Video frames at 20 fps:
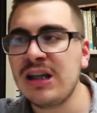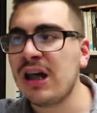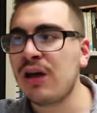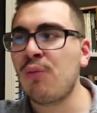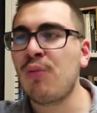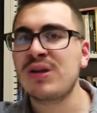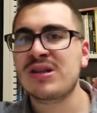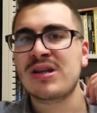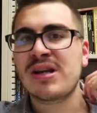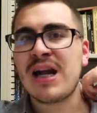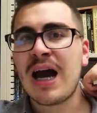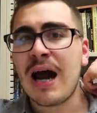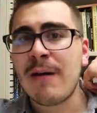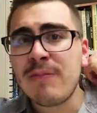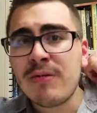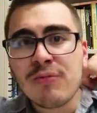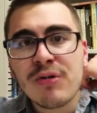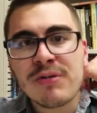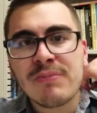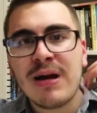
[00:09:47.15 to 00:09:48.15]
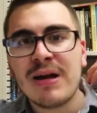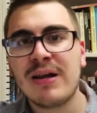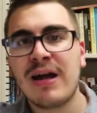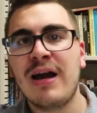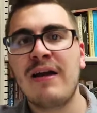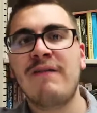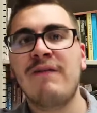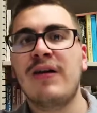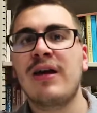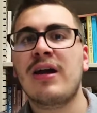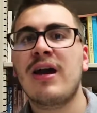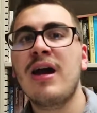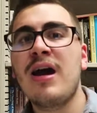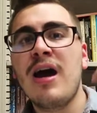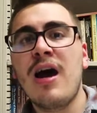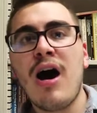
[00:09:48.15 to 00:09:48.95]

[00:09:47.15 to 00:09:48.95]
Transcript: Like, what's gonna happen with my life? Like,